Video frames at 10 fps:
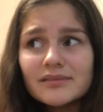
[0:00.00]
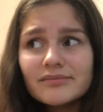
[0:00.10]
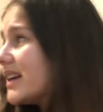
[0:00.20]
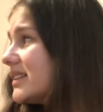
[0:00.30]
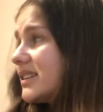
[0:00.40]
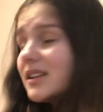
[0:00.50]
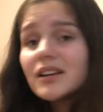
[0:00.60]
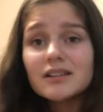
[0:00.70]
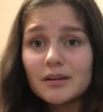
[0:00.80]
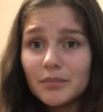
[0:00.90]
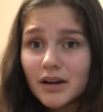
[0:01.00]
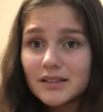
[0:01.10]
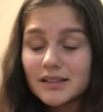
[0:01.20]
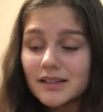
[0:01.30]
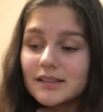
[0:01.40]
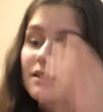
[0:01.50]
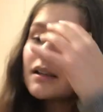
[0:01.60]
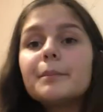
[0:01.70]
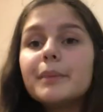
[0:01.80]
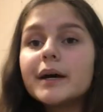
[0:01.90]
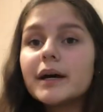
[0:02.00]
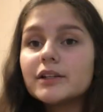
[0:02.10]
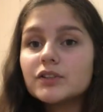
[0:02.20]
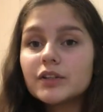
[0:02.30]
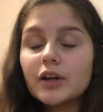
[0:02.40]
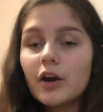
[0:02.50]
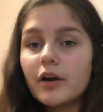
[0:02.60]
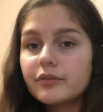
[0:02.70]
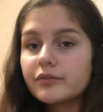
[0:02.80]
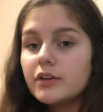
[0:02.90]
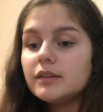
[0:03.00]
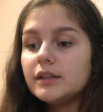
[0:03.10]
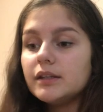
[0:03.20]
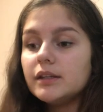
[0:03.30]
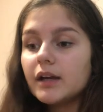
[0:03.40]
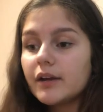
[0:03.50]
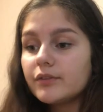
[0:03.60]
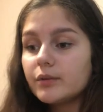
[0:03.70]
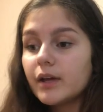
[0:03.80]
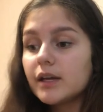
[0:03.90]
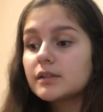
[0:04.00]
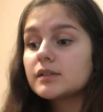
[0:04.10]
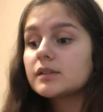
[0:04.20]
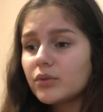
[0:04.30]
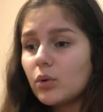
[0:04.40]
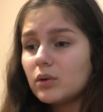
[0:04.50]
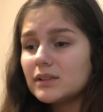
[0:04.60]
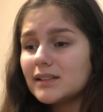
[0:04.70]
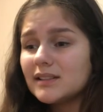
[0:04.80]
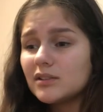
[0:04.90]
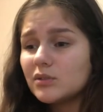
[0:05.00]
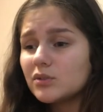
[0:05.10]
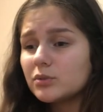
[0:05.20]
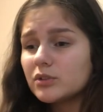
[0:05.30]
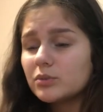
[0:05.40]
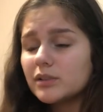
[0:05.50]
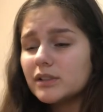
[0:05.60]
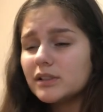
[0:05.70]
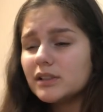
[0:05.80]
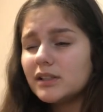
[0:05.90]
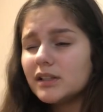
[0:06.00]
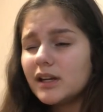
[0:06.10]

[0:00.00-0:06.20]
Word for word: I did a lot of unboxings, but I took off the iPhone X, the old Nintendo Switch one.